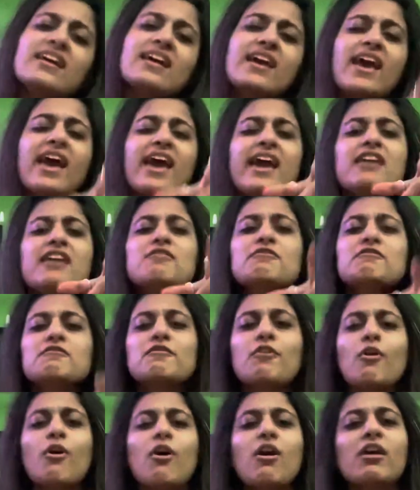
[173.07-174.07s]
ain't
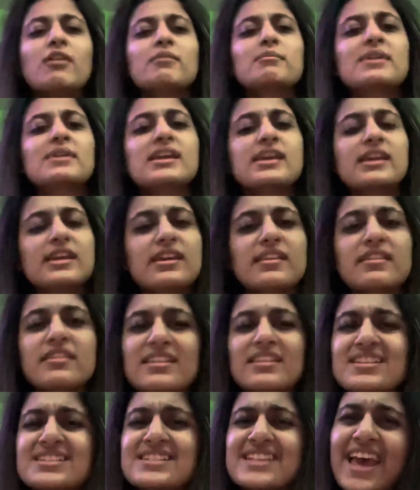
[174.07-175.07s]
for me.
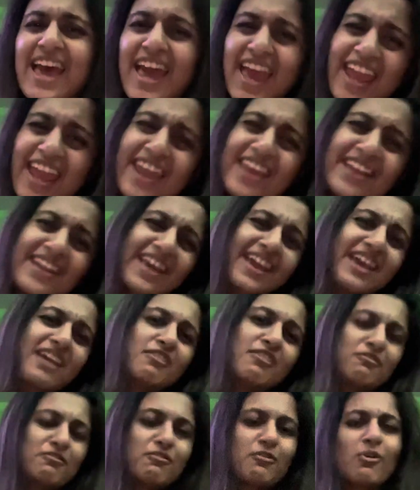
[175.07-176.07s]
This hate
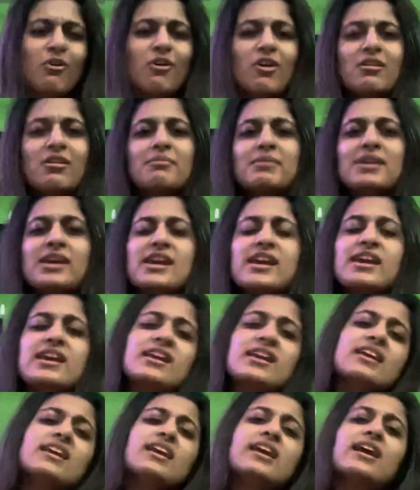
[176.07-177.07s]
ain't for
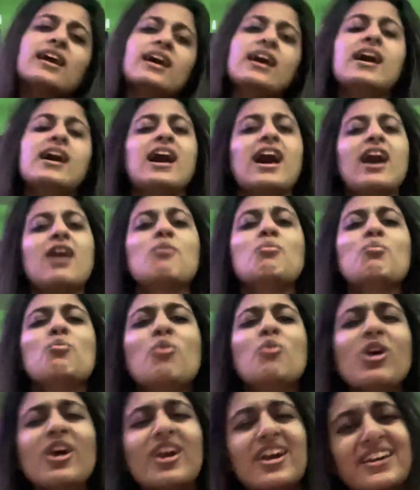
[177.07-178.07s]
me. I'm
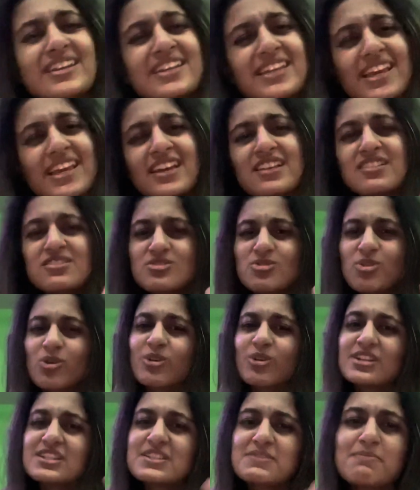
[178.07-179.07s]
working
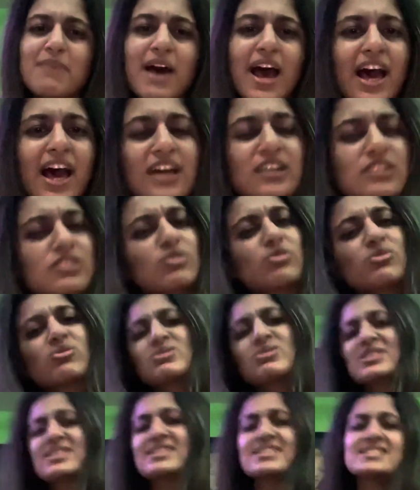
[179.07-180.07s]
towards my goals,
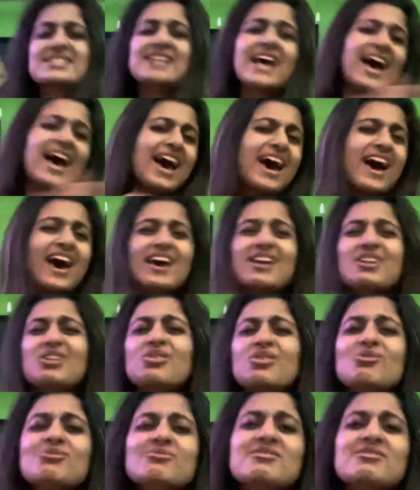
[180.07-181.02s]
'cause I don't